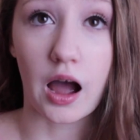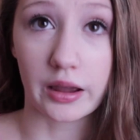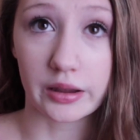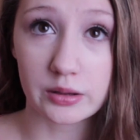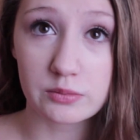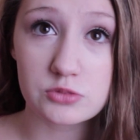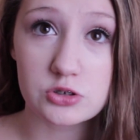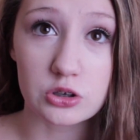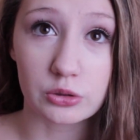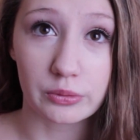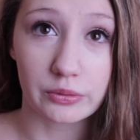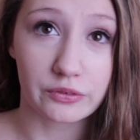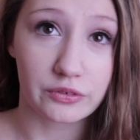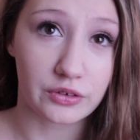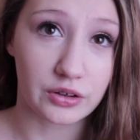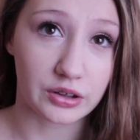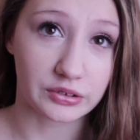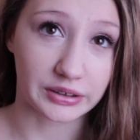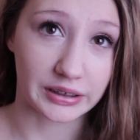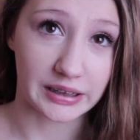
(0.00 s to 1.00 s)
I am so
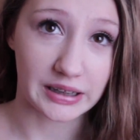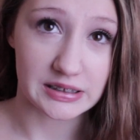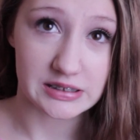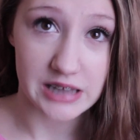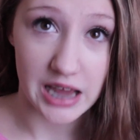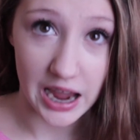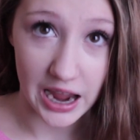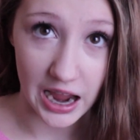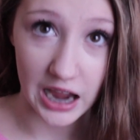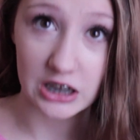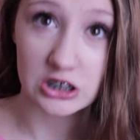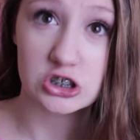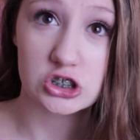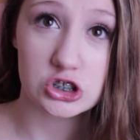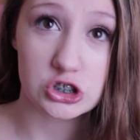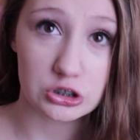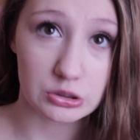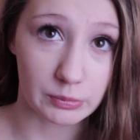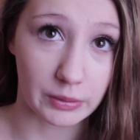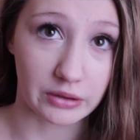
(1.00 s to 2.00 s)
like
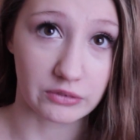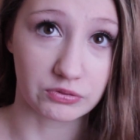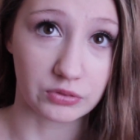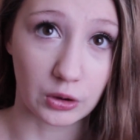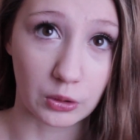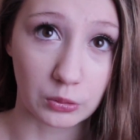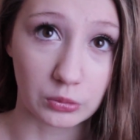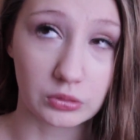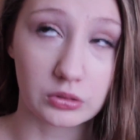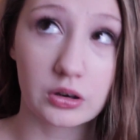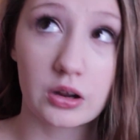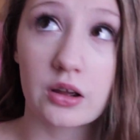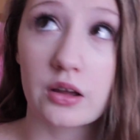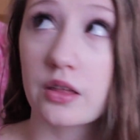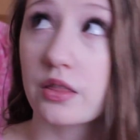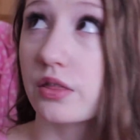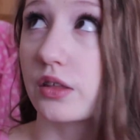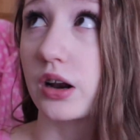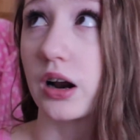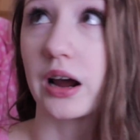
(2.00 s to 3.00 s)
attached to my phone
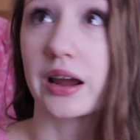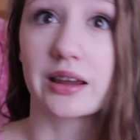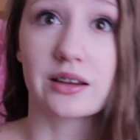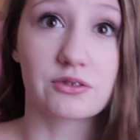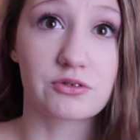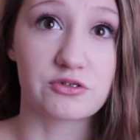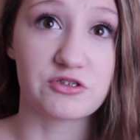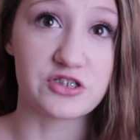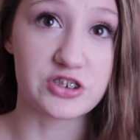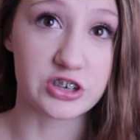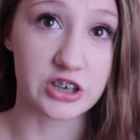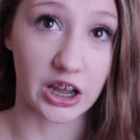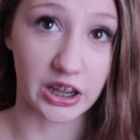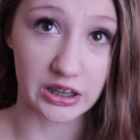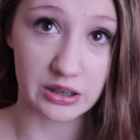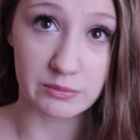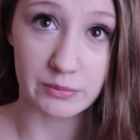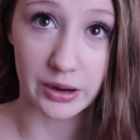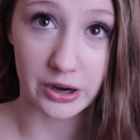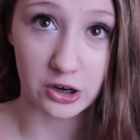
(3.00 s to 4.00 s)
that I have
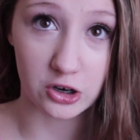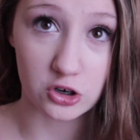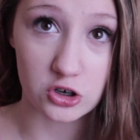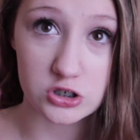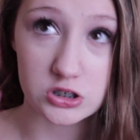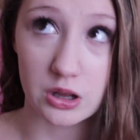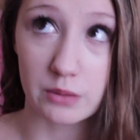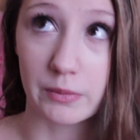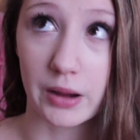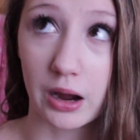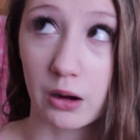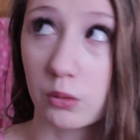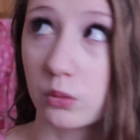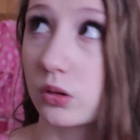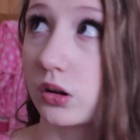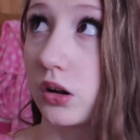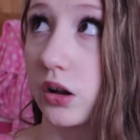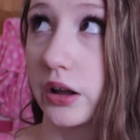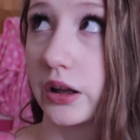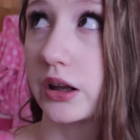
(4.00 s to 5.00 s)
nightmares
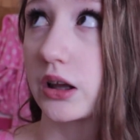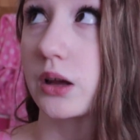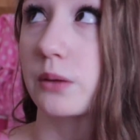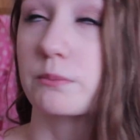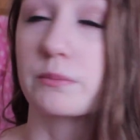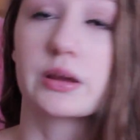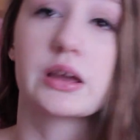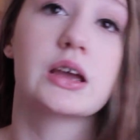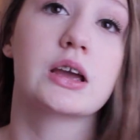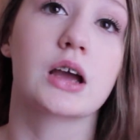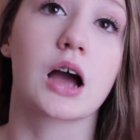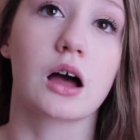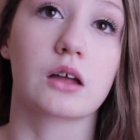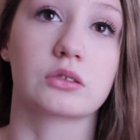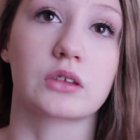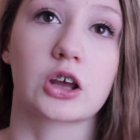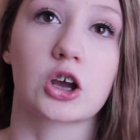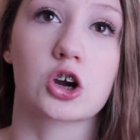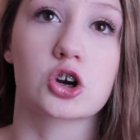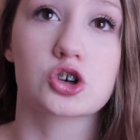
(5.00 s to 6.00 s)
about like being
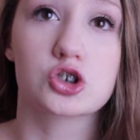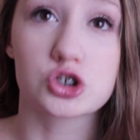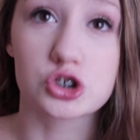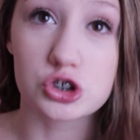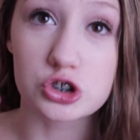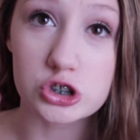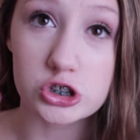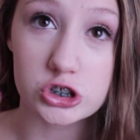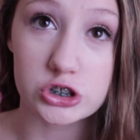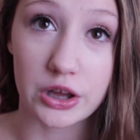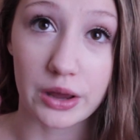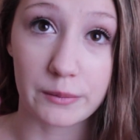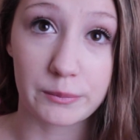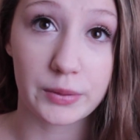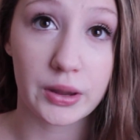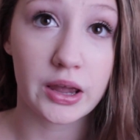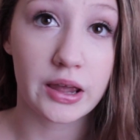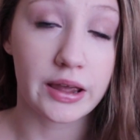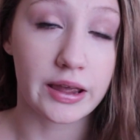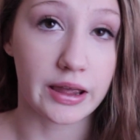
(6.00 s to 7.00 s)
on like a cruise ship
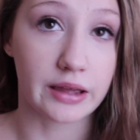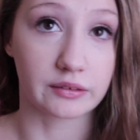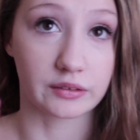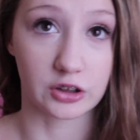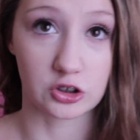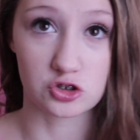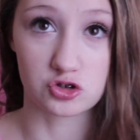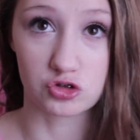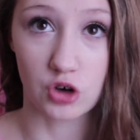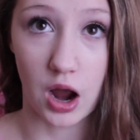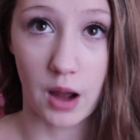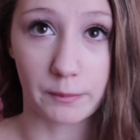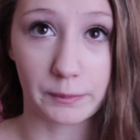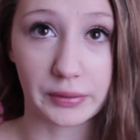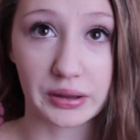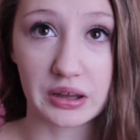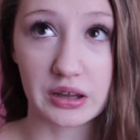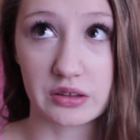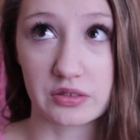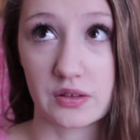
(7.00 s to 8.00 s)
and like
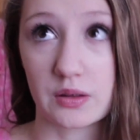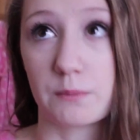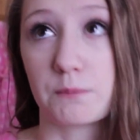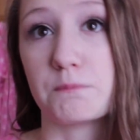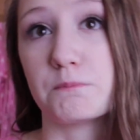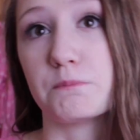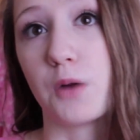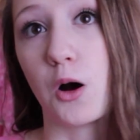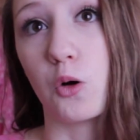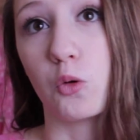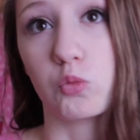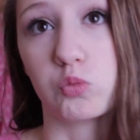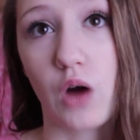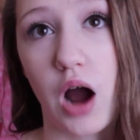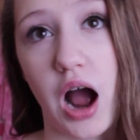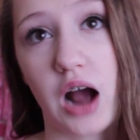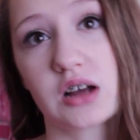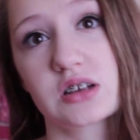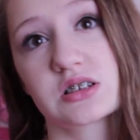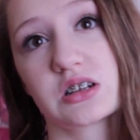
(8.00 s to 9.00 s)
dropping it, and the boat
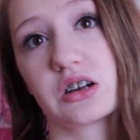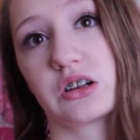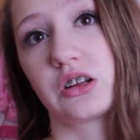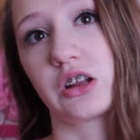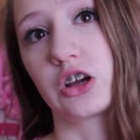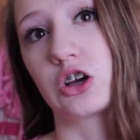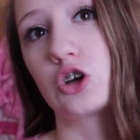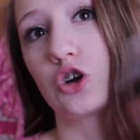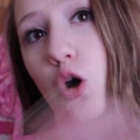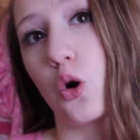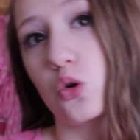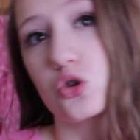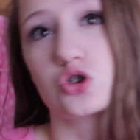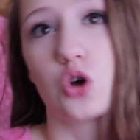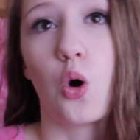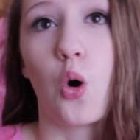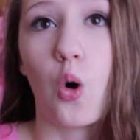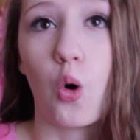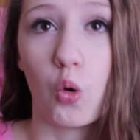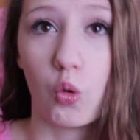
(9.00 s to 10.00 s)
rocks and it like
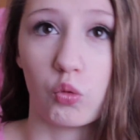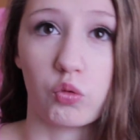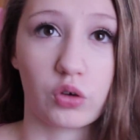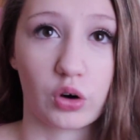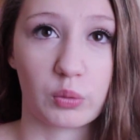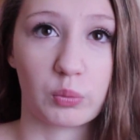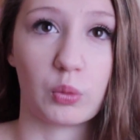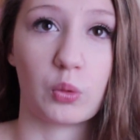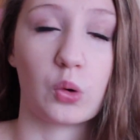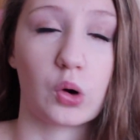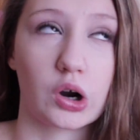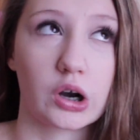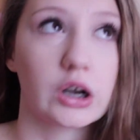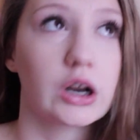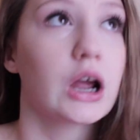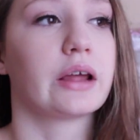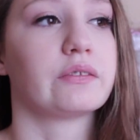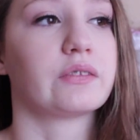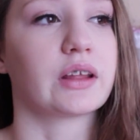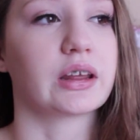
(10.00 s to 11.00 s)
goes overboard,
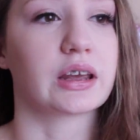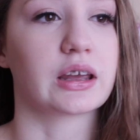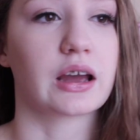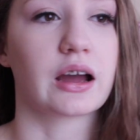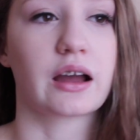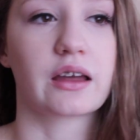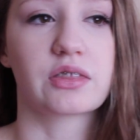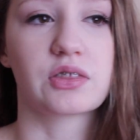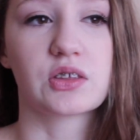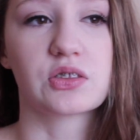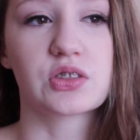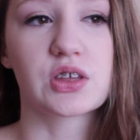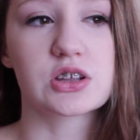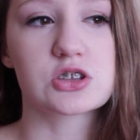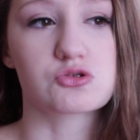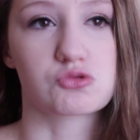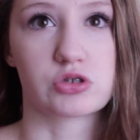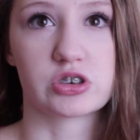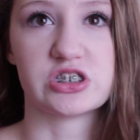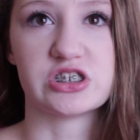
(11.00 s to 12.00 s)
and like I think
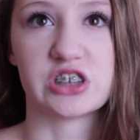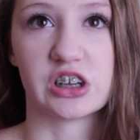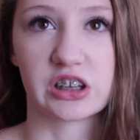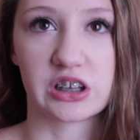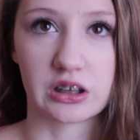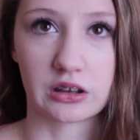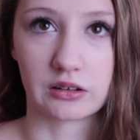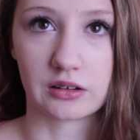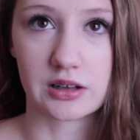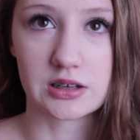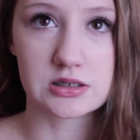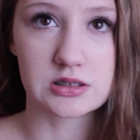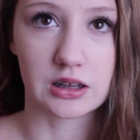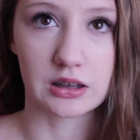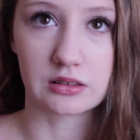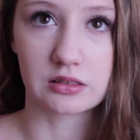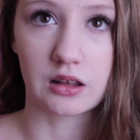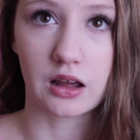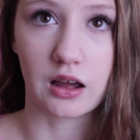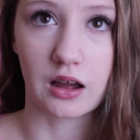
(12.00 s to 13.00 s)
that's ridiculous,
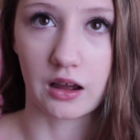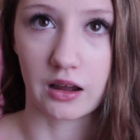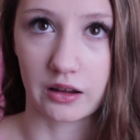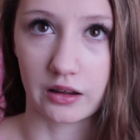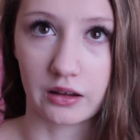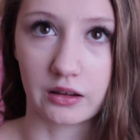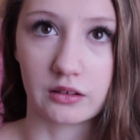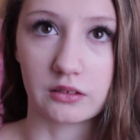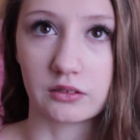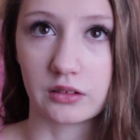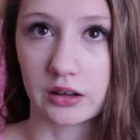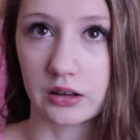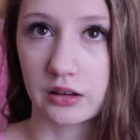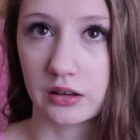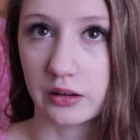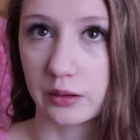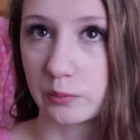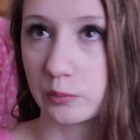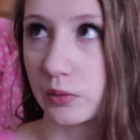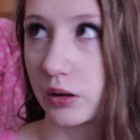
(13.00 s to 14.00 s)
like that I like
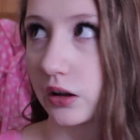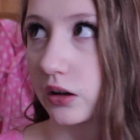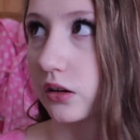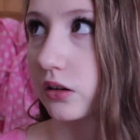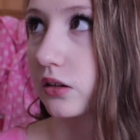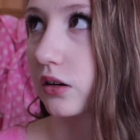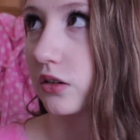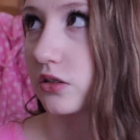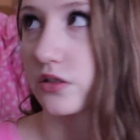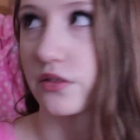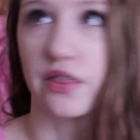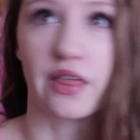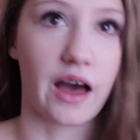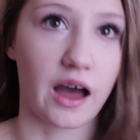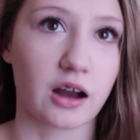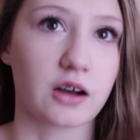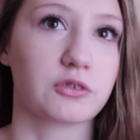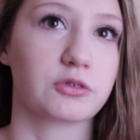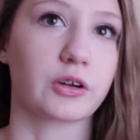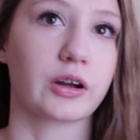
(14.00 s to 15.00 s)
am like
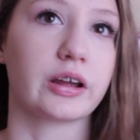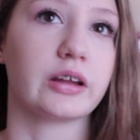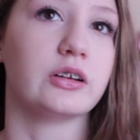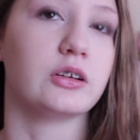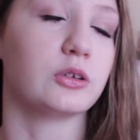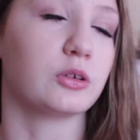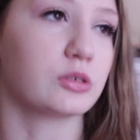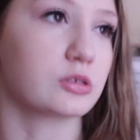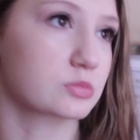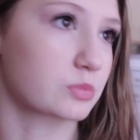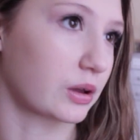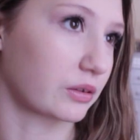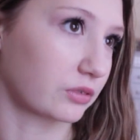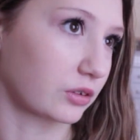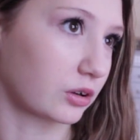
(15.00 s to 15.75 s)
that afraid to lose my